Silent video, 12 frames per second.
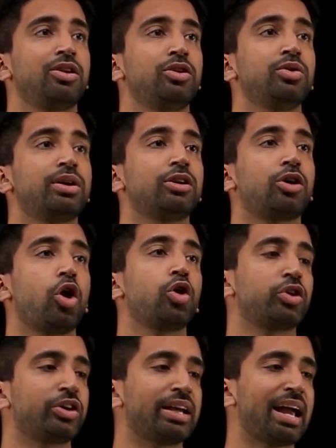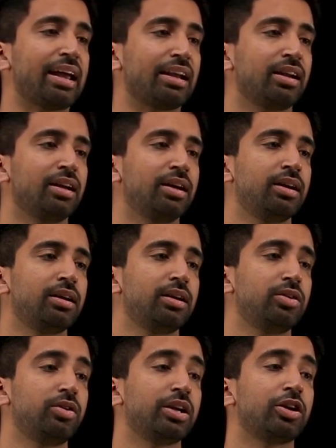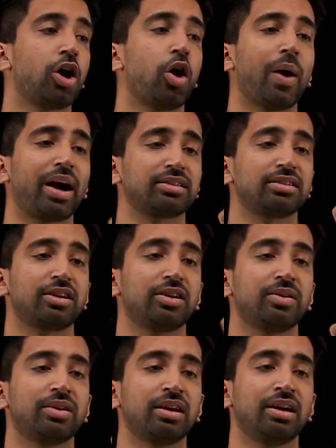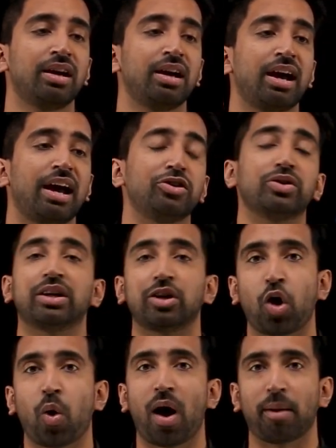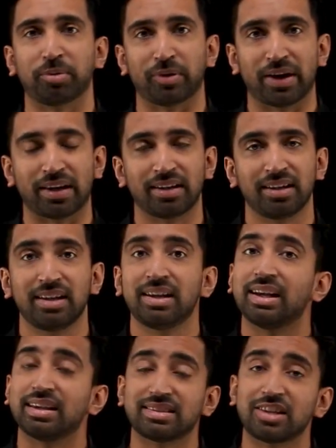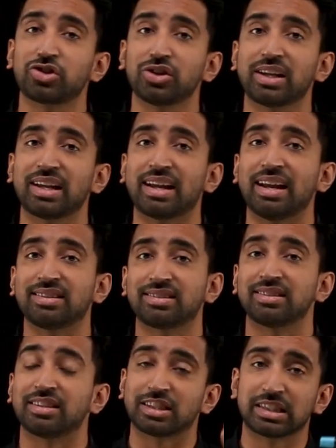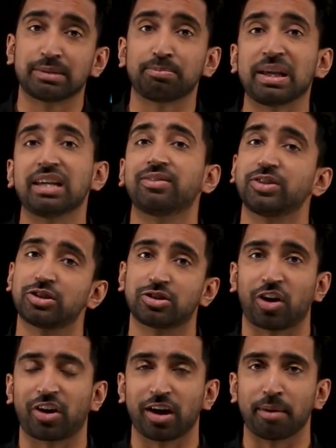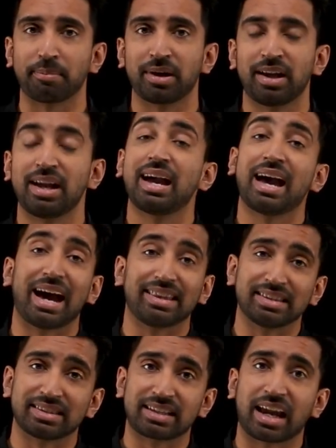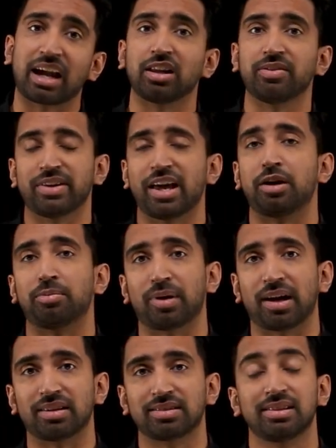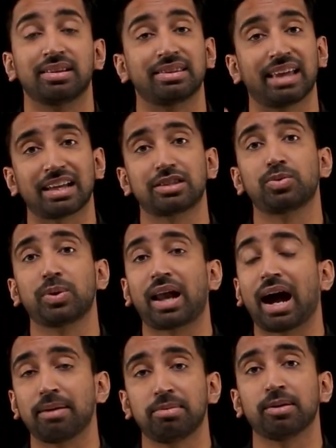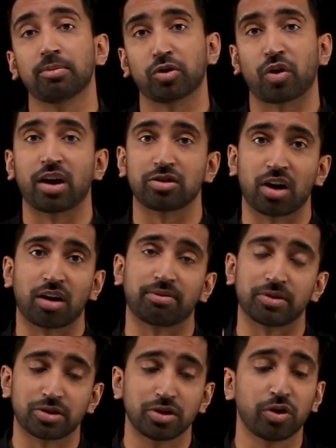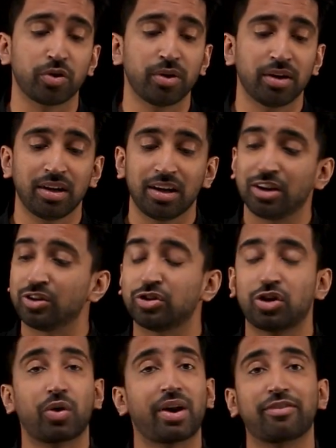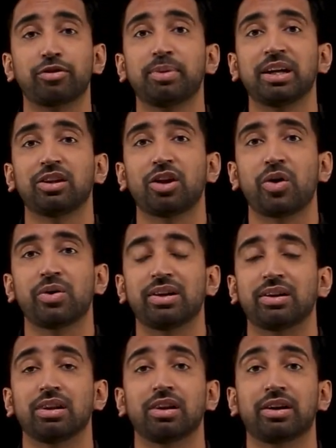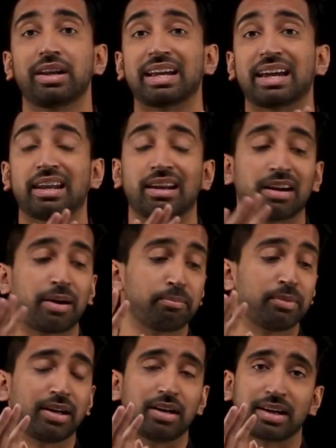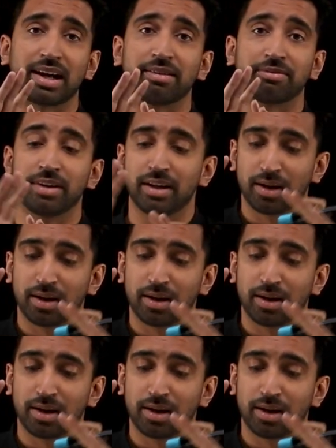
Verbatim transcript: You can co-create, you can co-execute, and you can co-operate. Essentially, it's the speed of a startup at the scale of an enterprise. That's what IBM Garage offers you. You don't have to be alone in learning and uh, uh kind of